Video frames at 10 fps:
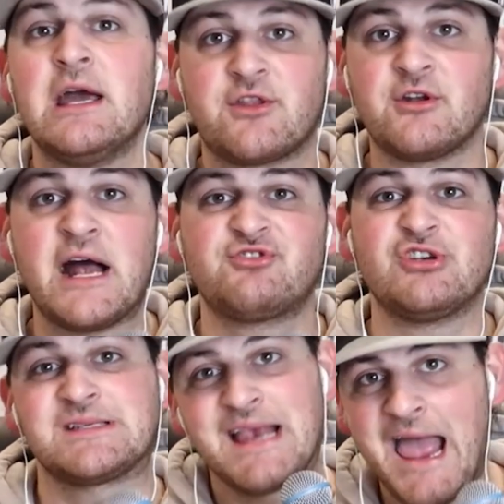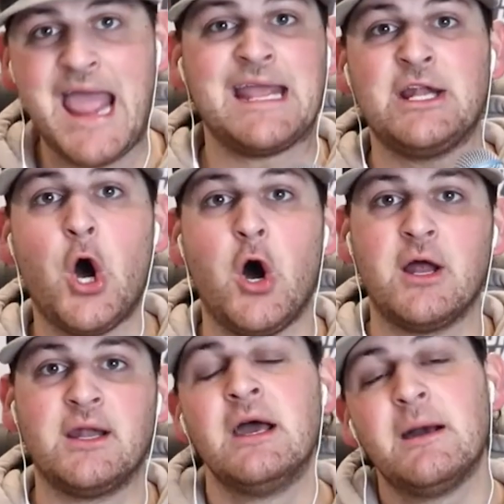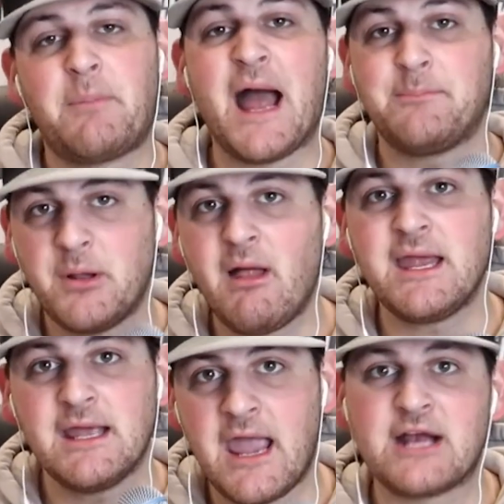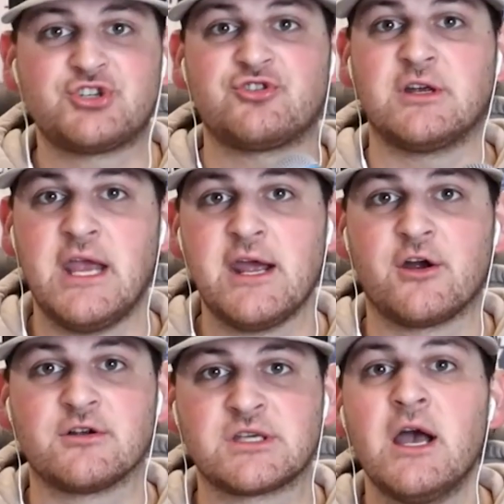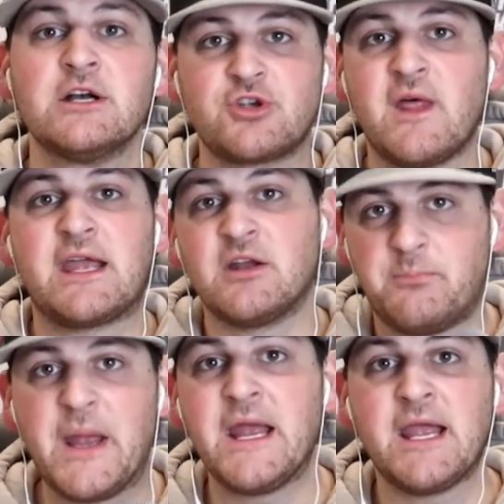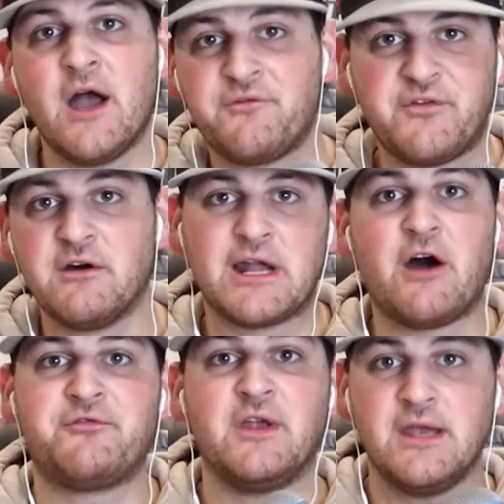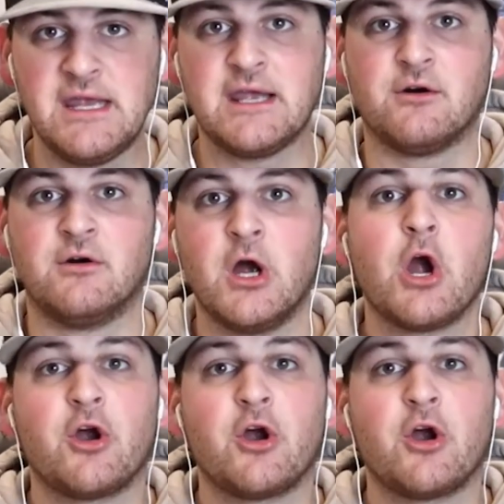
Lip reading: They're not just hanging on by playing extra years so they could be a Philadelphia Eagle